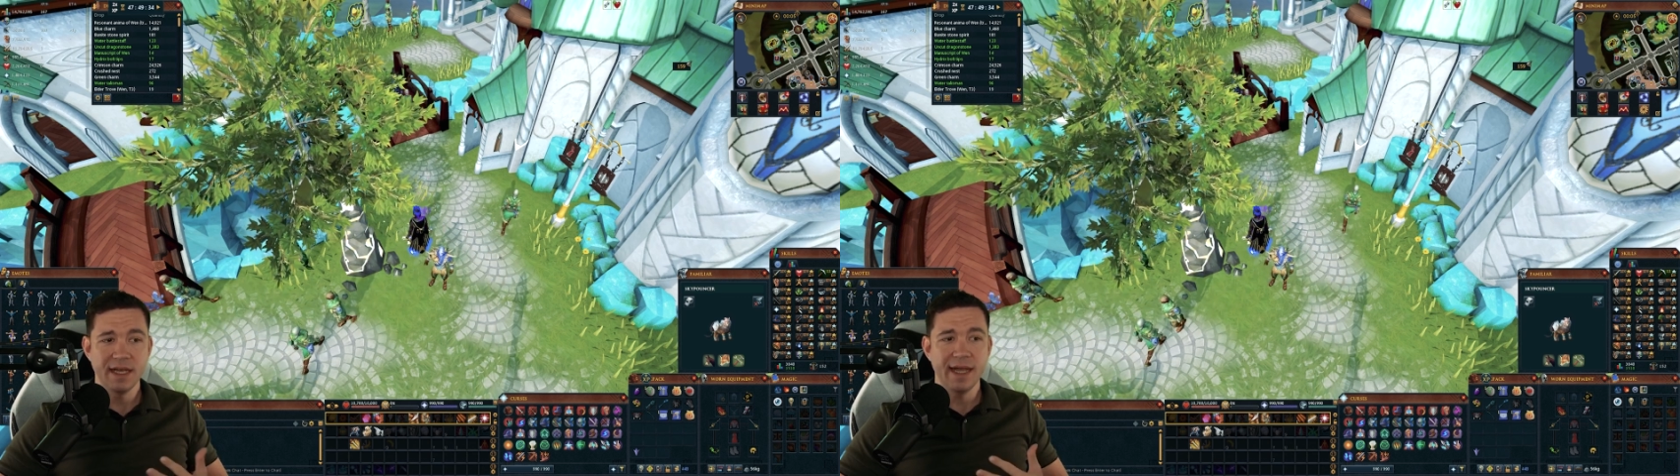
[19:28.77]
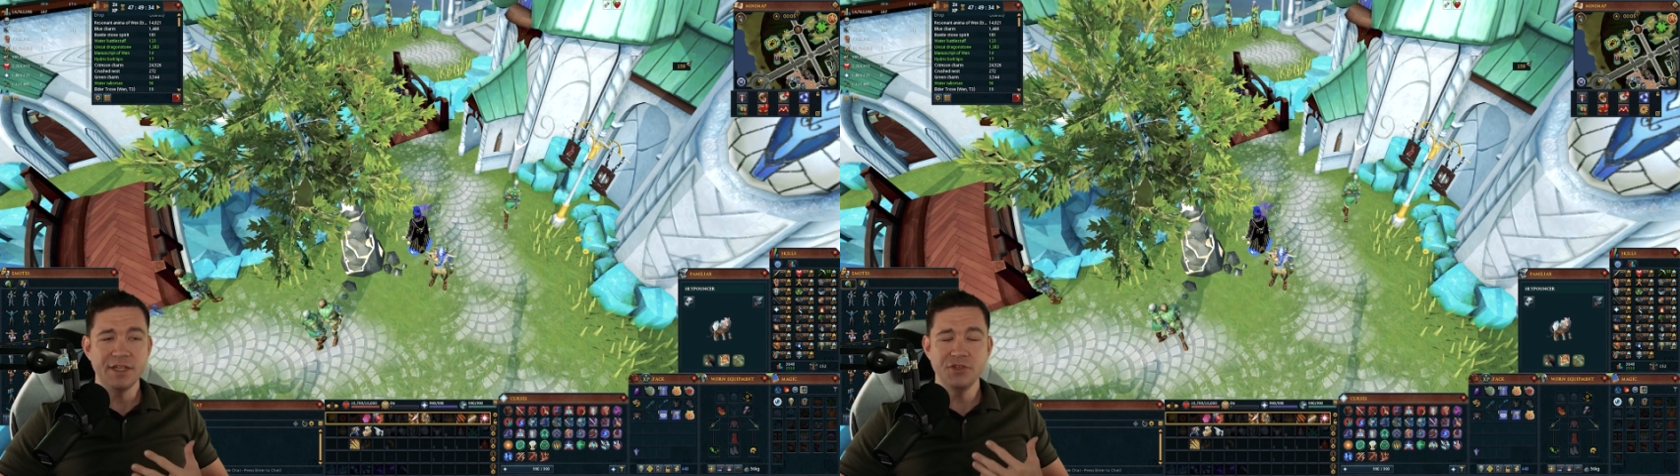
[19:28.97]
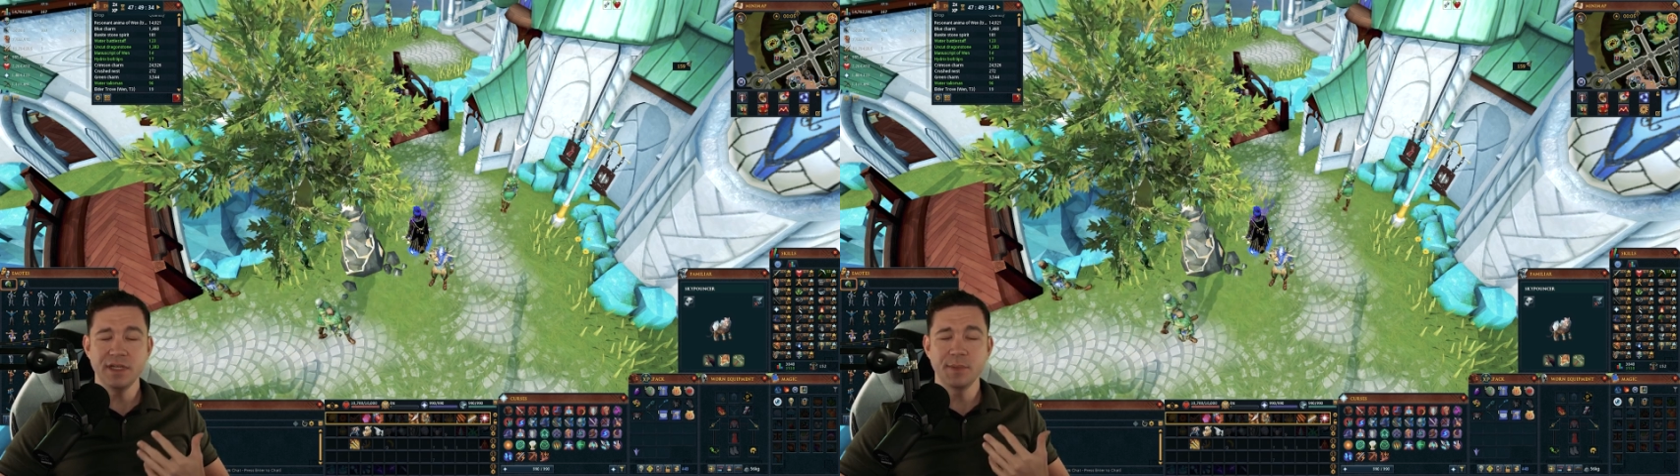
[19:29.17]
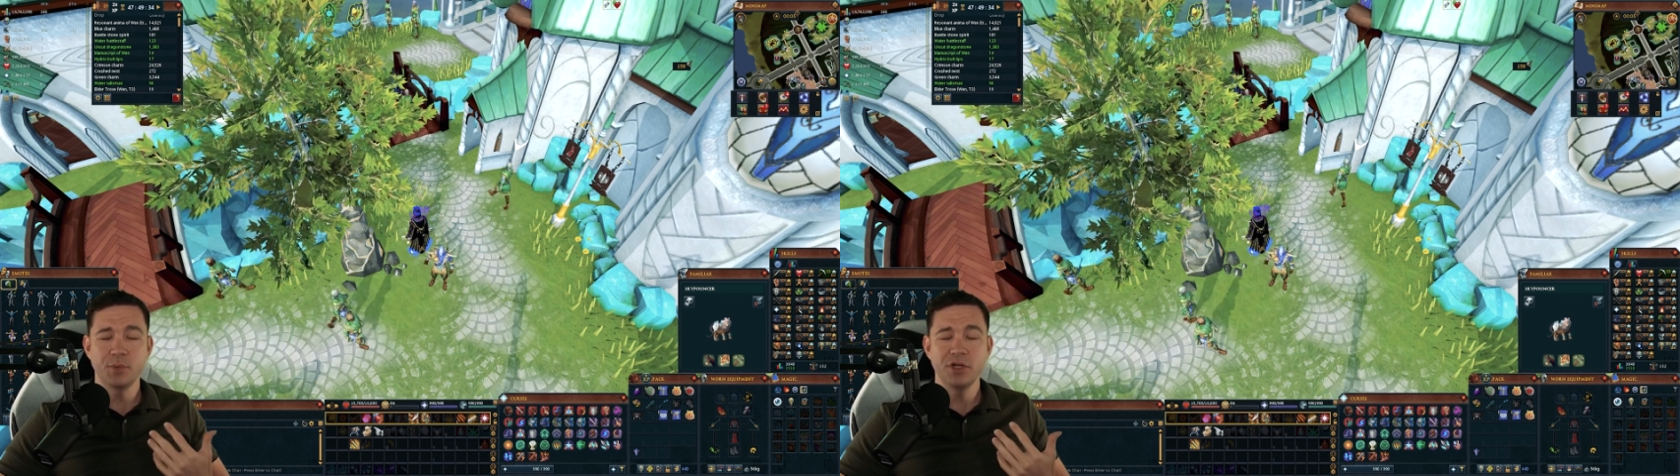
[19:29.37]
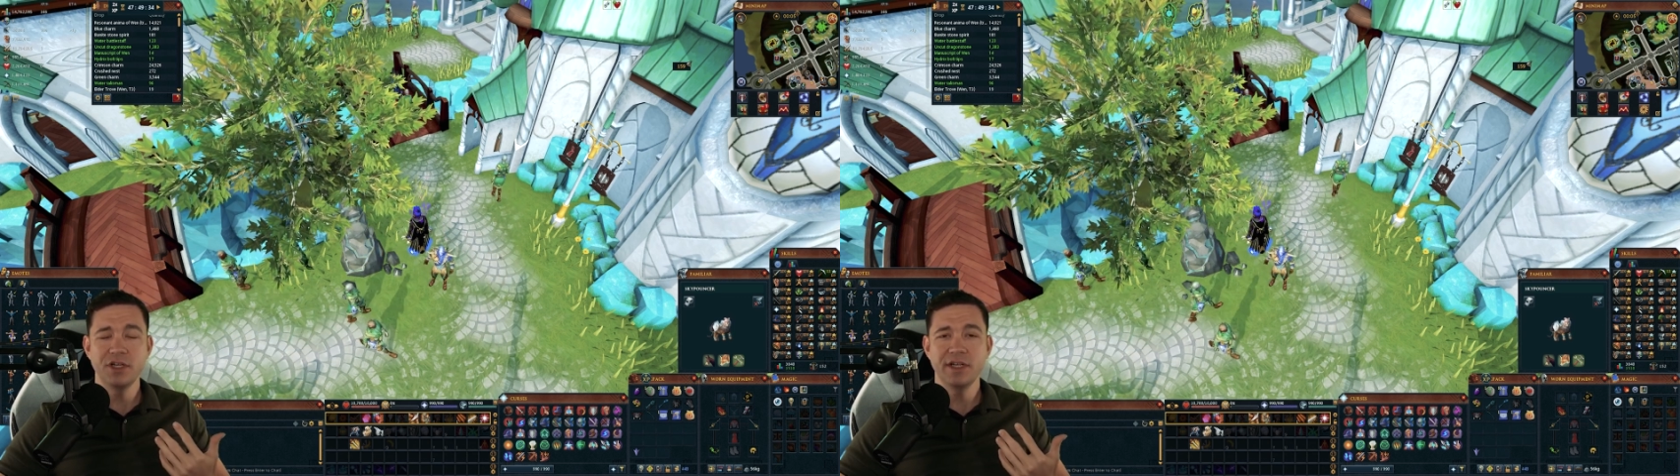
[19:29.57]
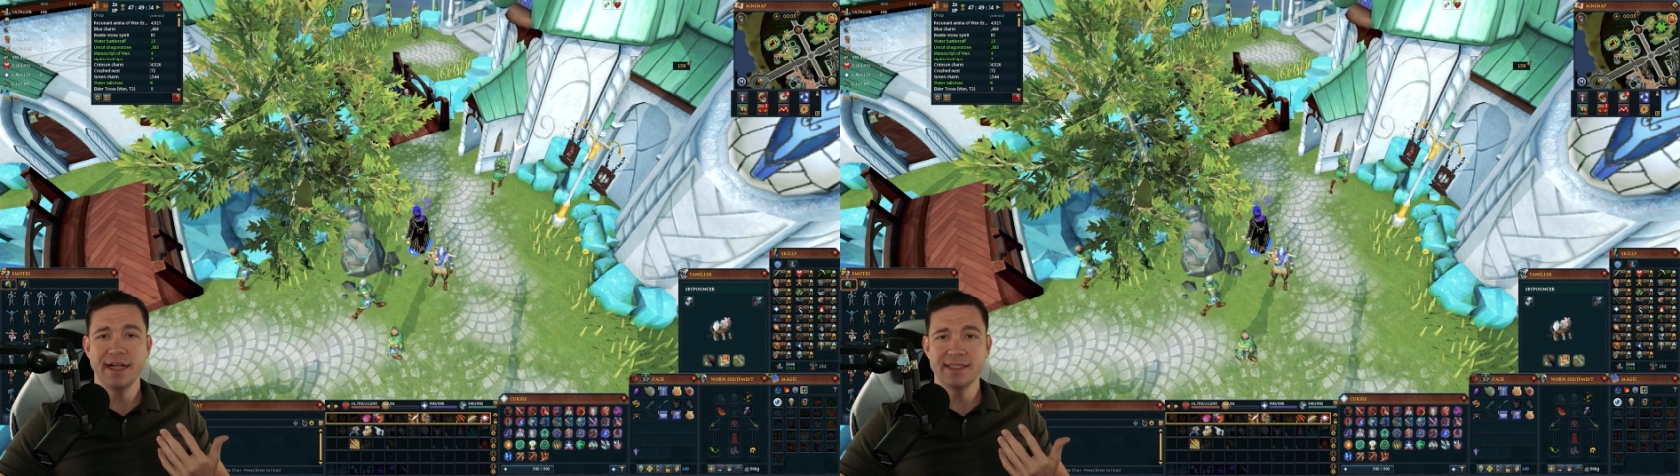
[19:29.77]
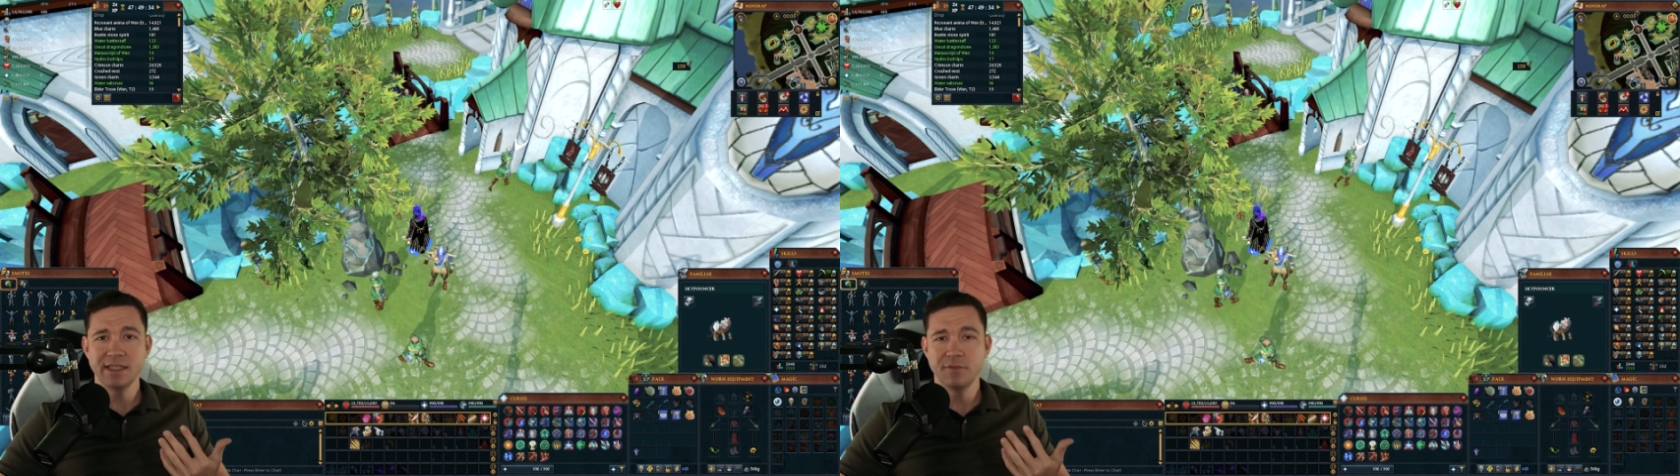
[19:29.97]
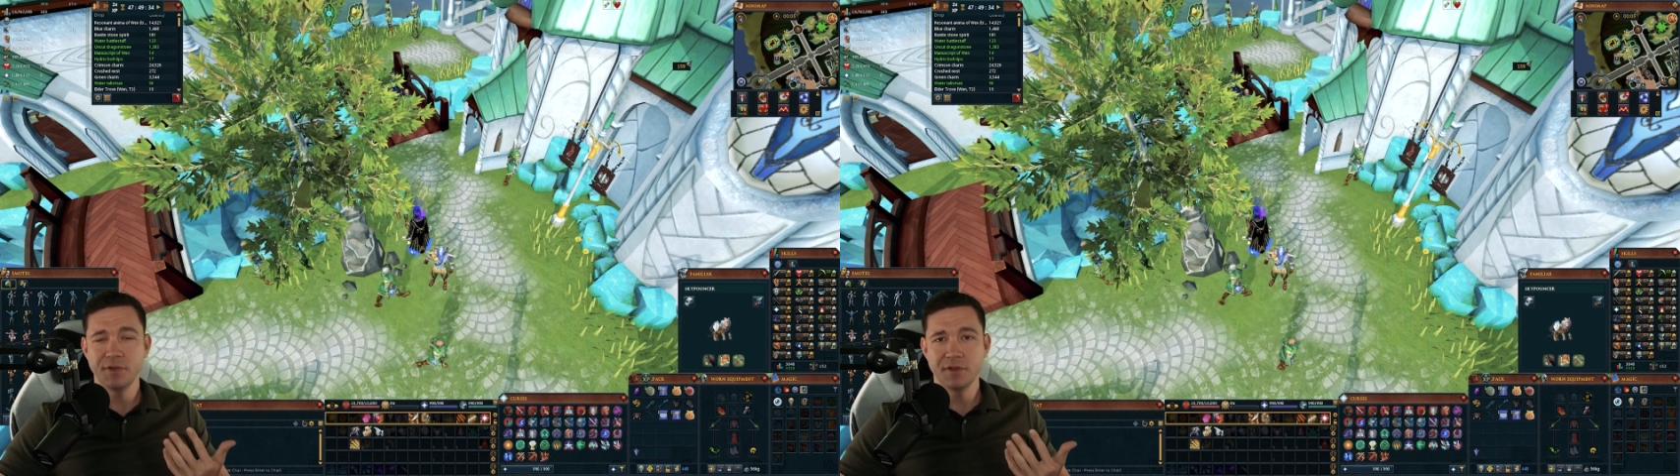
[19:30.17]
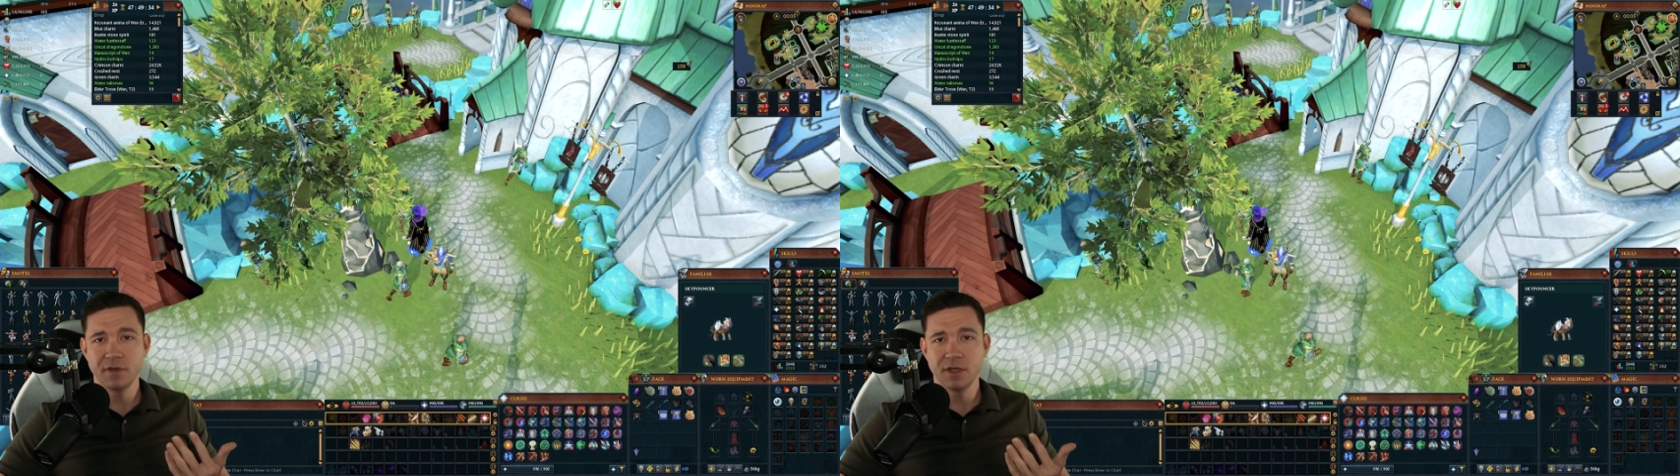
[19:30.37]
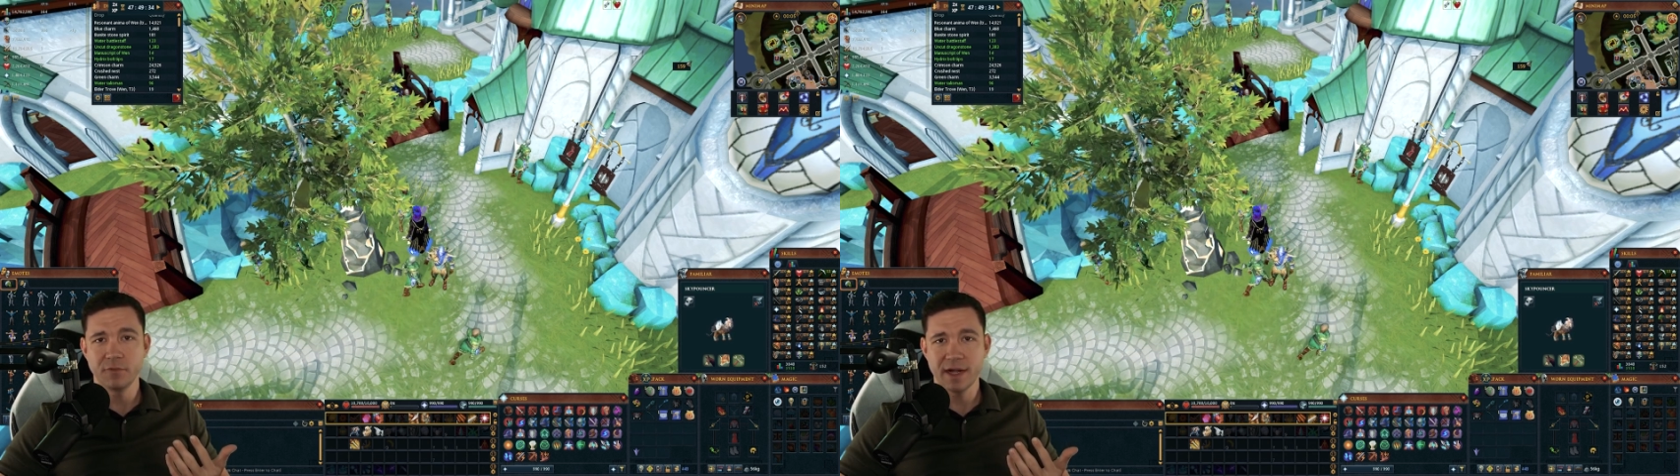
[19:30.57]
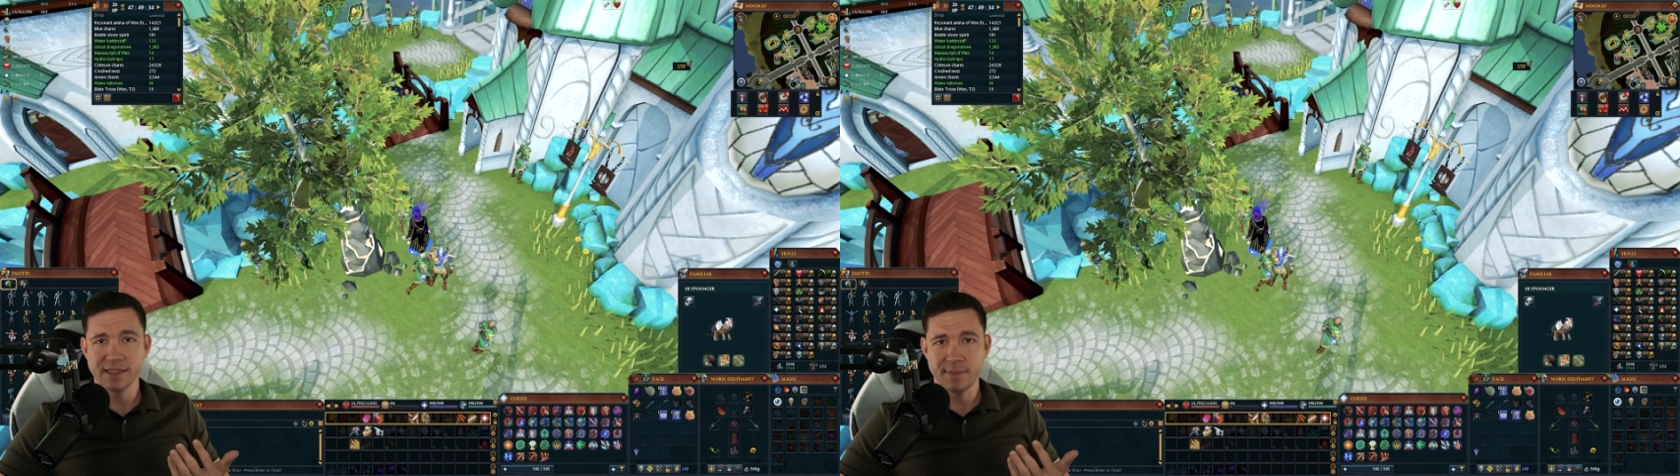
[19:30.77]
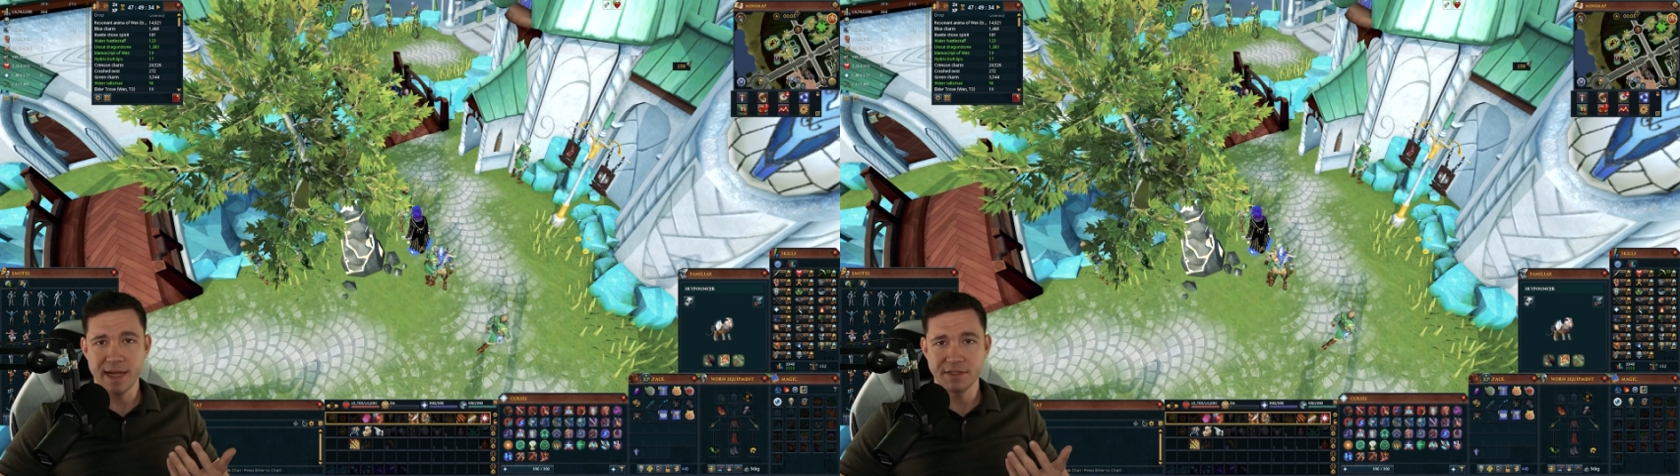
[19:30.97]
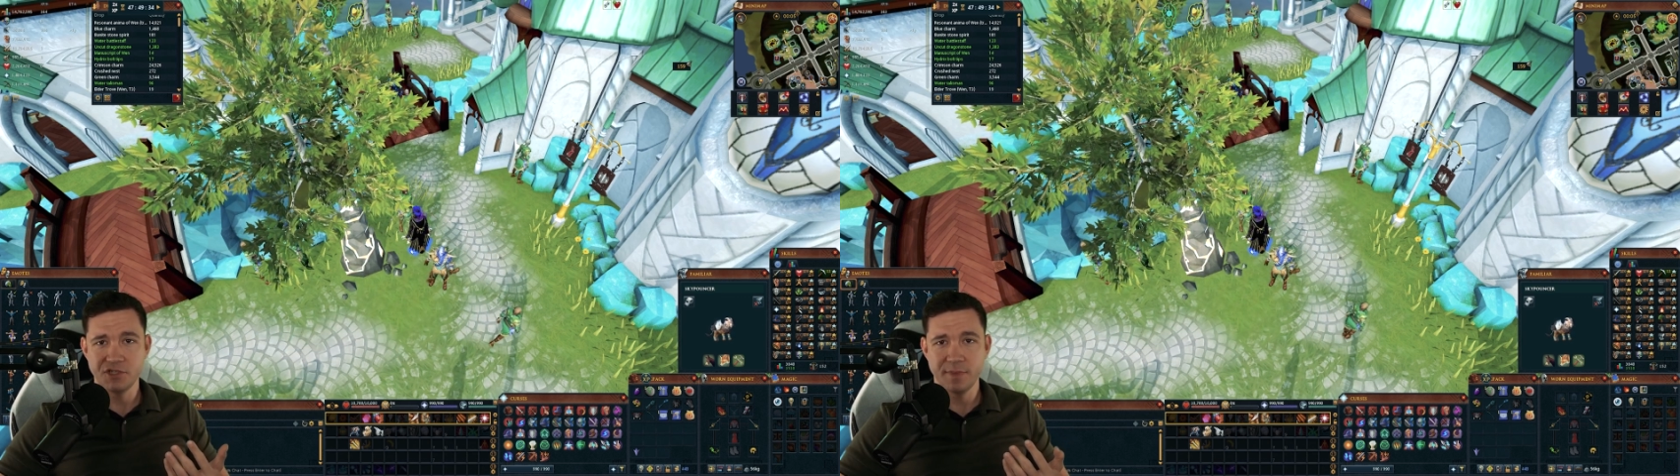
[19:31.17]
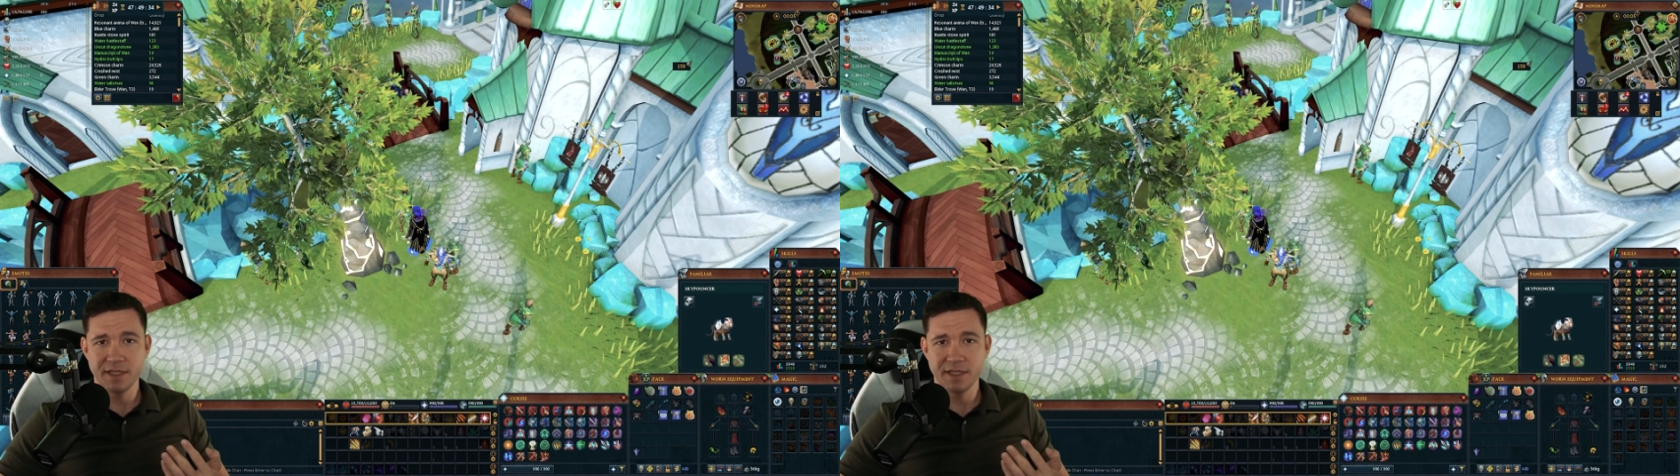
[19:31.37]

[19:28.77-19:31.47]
And you can get a pretty good idea of what they're going to rise back to by